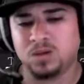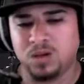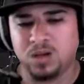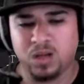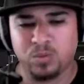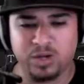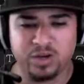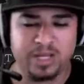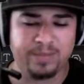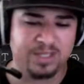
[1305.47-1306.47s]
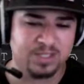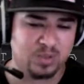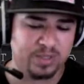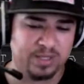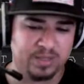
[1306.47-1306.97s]
We could keep this
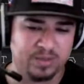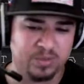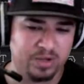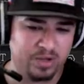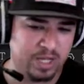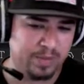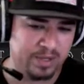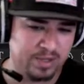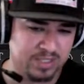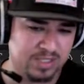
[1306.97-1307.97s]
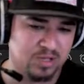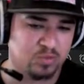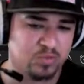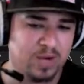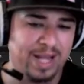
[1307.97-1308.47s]
one here. We could keep it because it's still
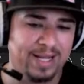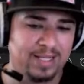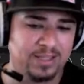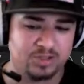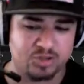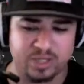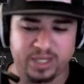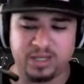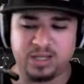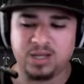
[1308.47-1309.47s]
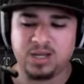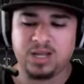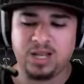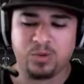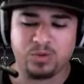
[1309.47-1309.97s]
riding the trend.
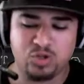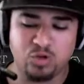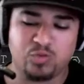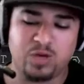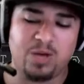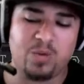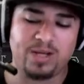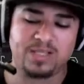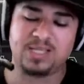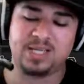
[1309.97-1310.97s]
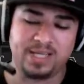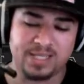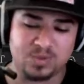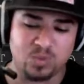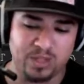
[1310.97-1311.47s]
Like what you really want to see
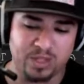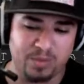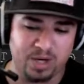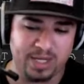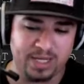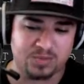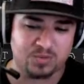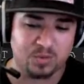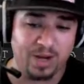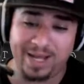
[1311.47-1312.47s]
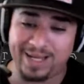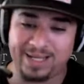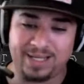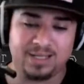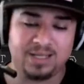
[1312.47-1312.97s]
is when the market is
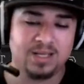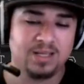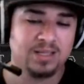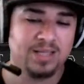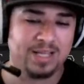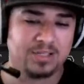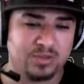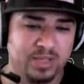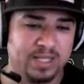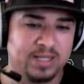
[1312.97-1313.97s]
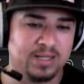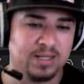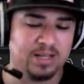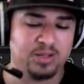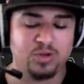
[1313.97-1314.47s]
riding that trend.
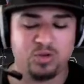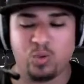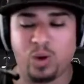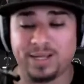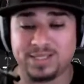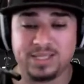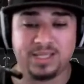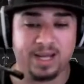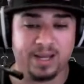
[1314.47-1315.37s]
Like you want to see that.